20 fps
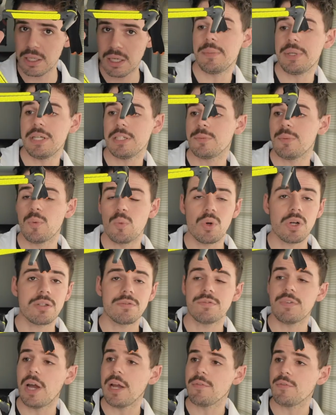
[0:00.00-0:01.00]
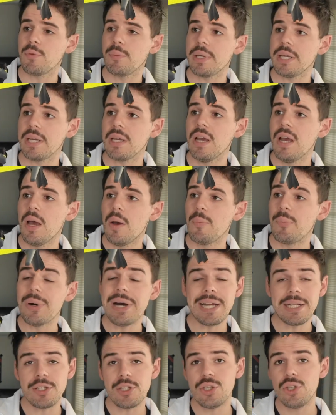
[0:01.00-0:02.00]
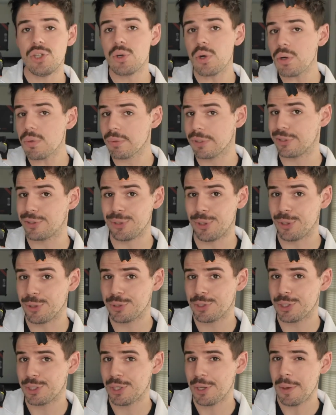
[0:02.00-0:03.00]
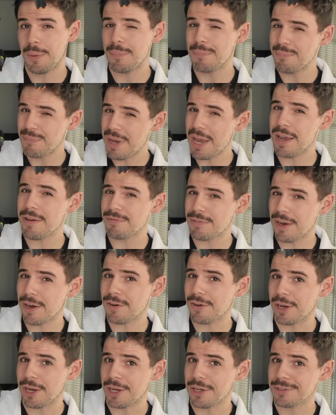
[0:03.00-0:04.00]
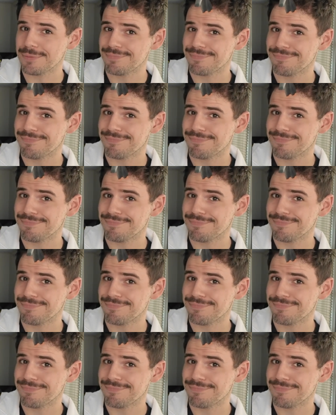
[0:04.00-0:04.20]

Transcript: I mean, it's been working fine for me, but your results may vary.